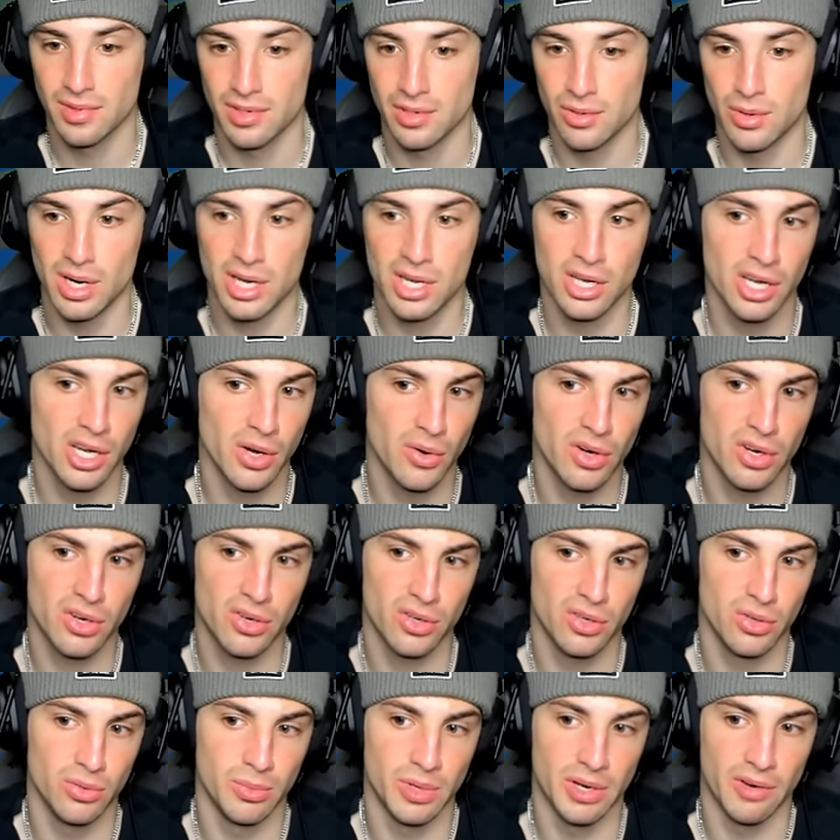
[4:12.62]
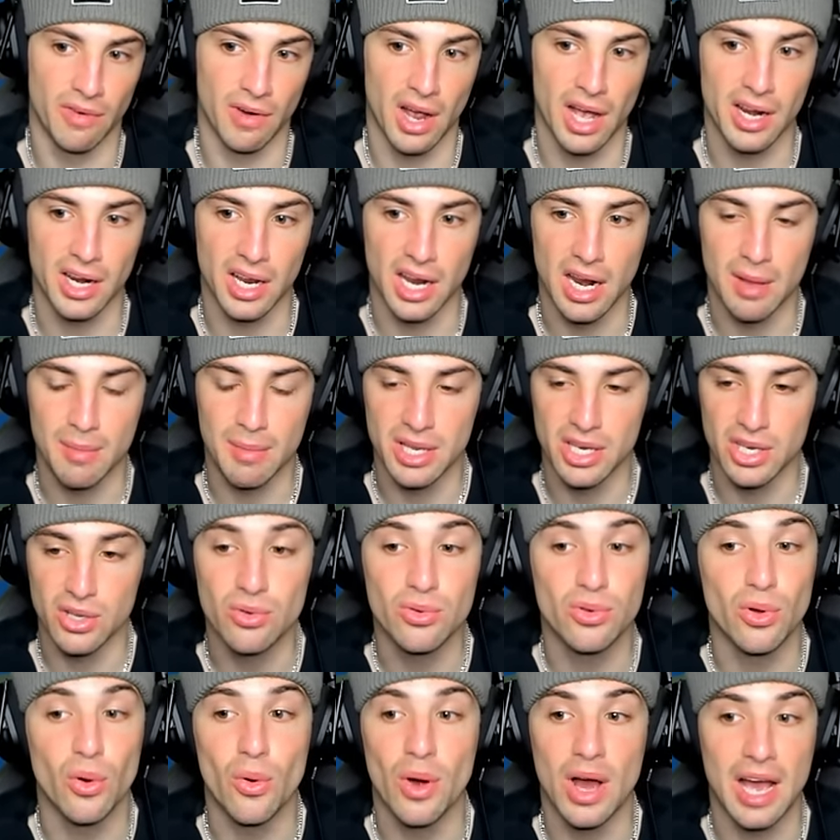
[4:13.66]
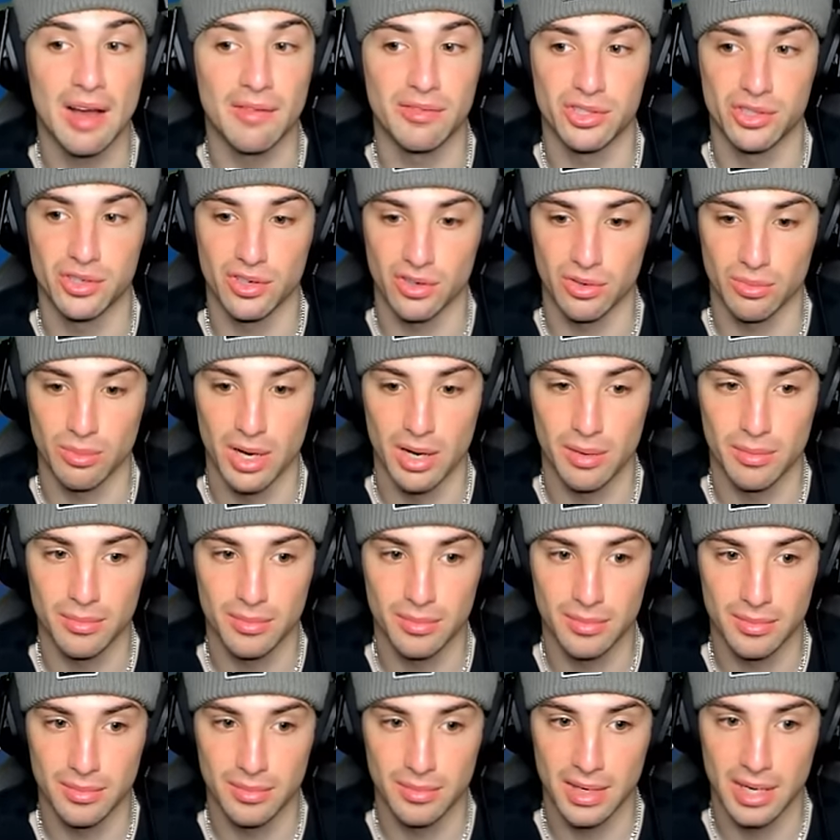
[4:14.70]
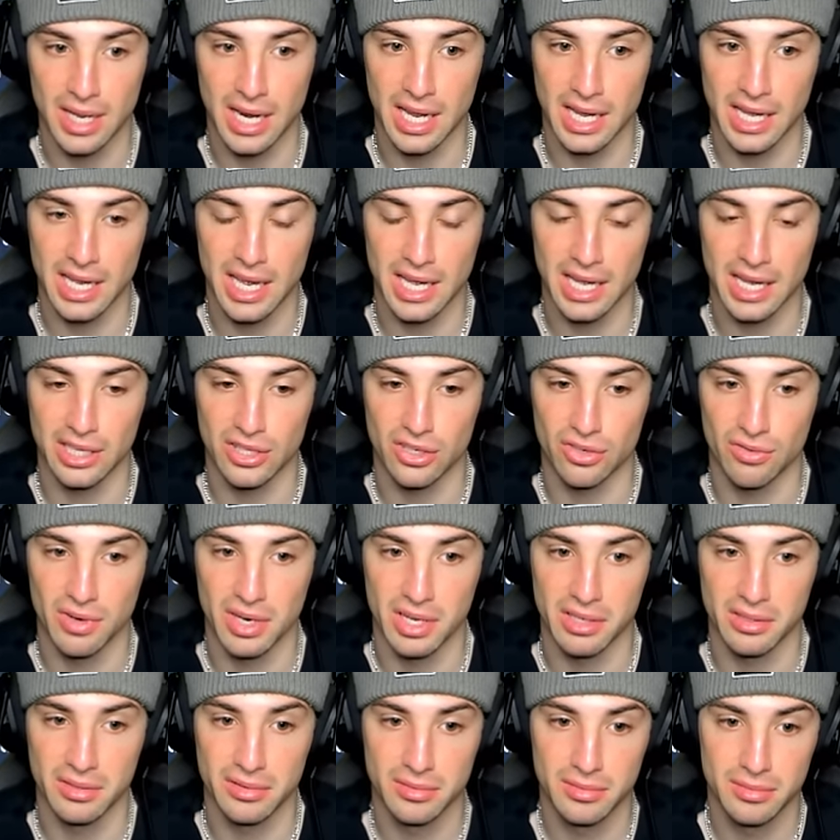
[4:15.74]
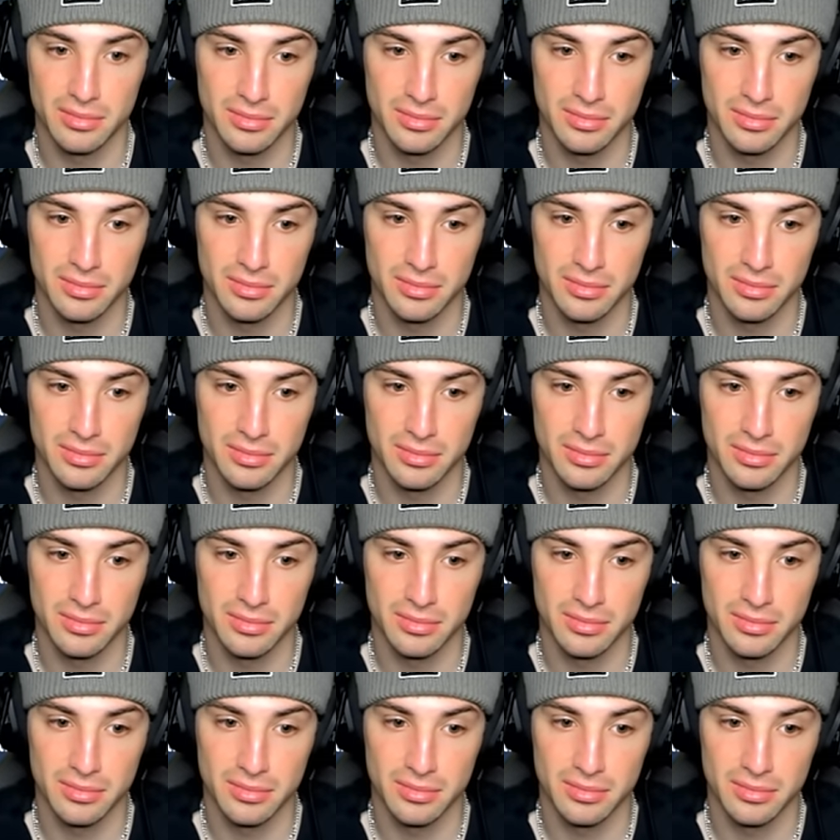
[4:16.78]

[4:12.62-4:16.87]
Or I could go into Miraidon. I mean, you don't have Trick Room up, and I can get Terrain.